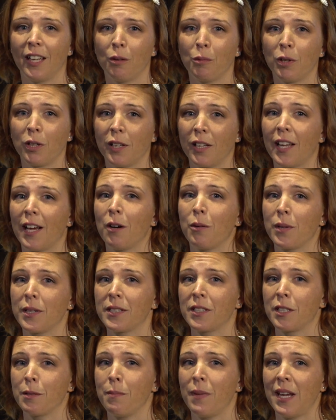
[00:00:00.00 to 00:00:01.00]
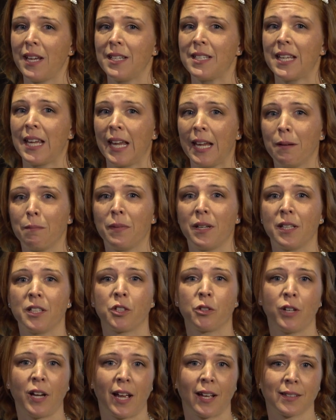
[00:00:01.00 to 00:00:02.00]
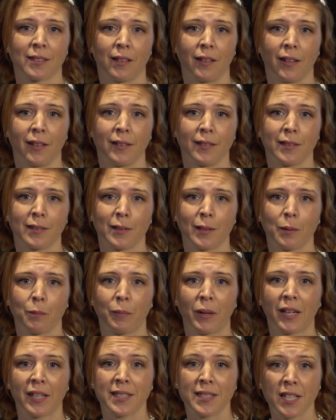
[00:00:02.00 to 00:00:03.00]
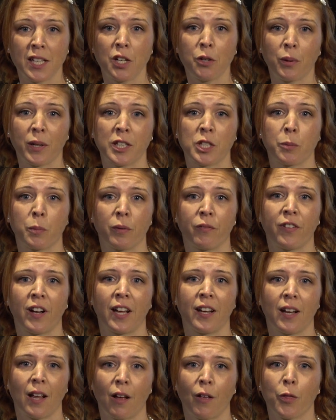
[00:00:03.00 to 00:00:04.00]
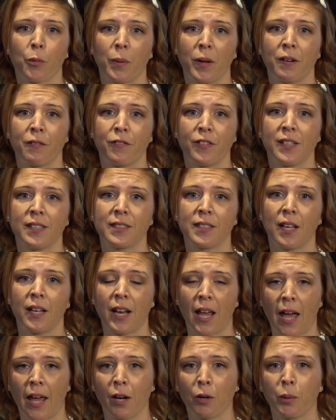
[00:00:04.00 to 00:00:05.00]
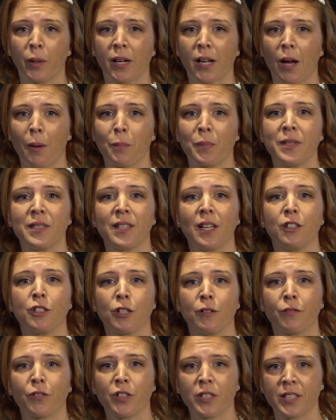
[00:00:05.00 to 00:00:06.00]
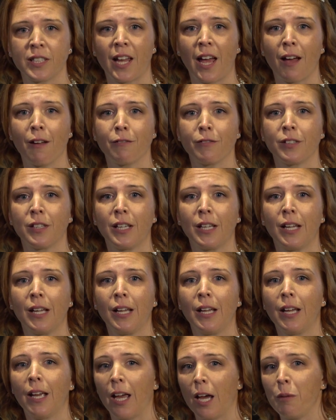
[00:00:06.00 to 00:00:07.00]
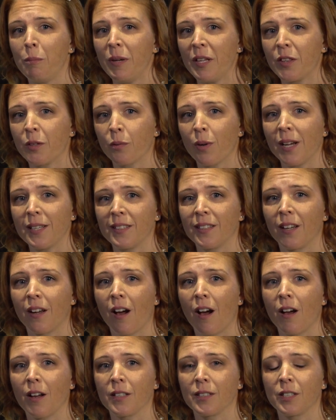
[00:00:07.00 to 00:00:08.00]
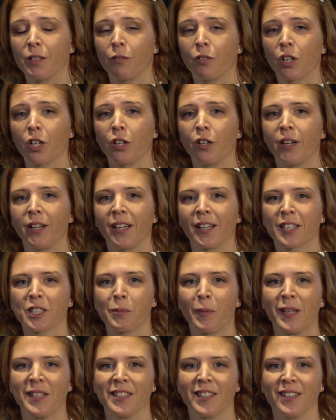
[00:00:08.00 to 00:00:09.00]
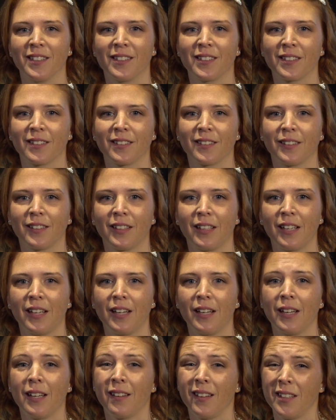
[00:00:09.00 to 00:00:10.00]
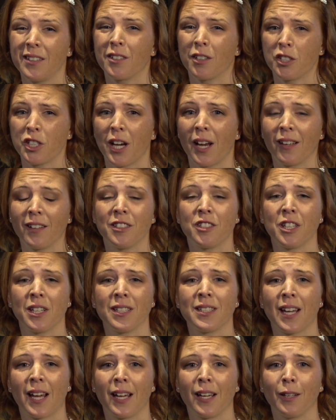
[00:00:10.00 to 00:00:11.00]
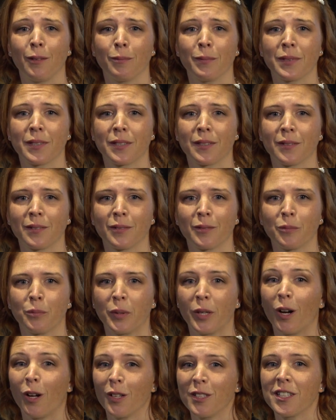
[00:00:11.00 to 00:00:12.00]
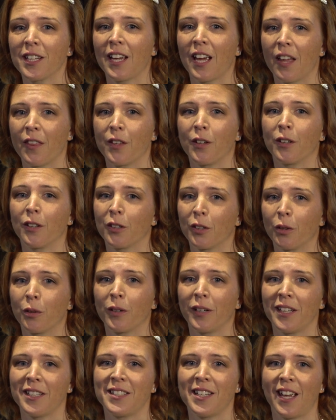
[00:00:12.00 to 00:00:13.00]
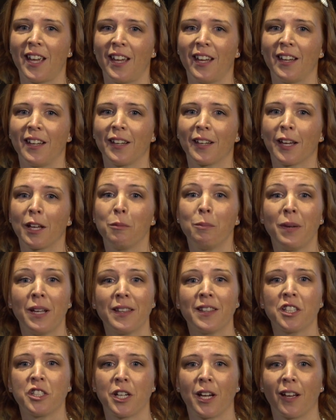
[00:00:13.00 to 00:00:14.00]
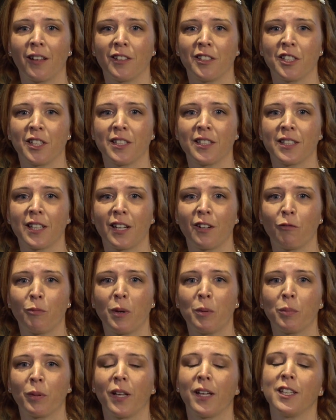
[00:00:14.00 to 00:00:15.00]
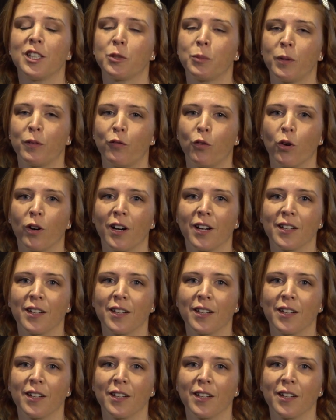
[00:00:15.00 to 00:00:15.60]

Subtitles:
it will allow us to maintain ministry excellence by continuing to provide health benefits and adequate compensation for staff and meet the rising costs of recurring expenses. These are challenging times, but altogether, Gloria Dei can meet the challenges that have been placed before